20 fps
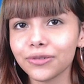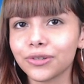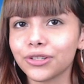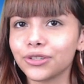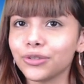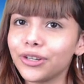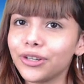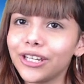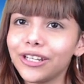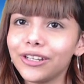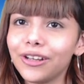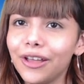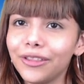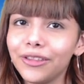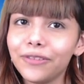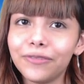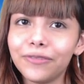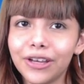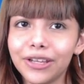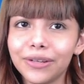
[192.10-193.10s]
will join in on
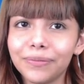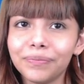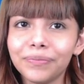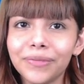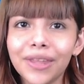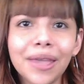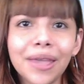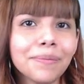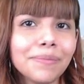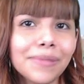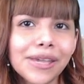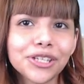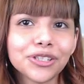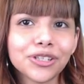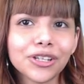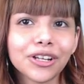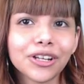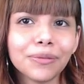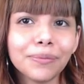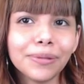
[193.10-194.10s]
the fun. Make
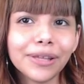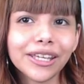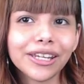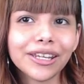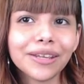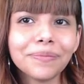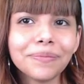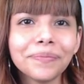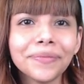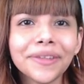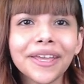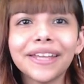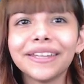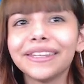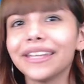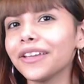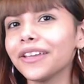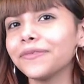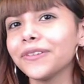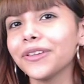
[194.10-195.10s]
sure to complete it.
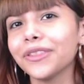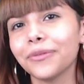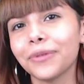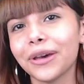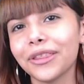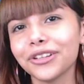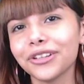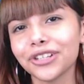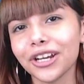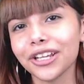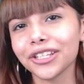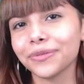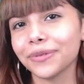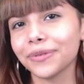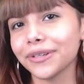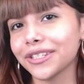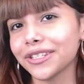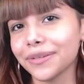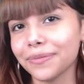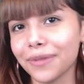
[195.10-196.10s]
Now let's view the weather charts
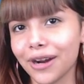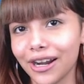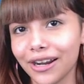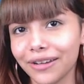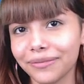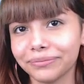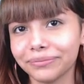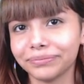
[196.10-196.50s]
with Samara.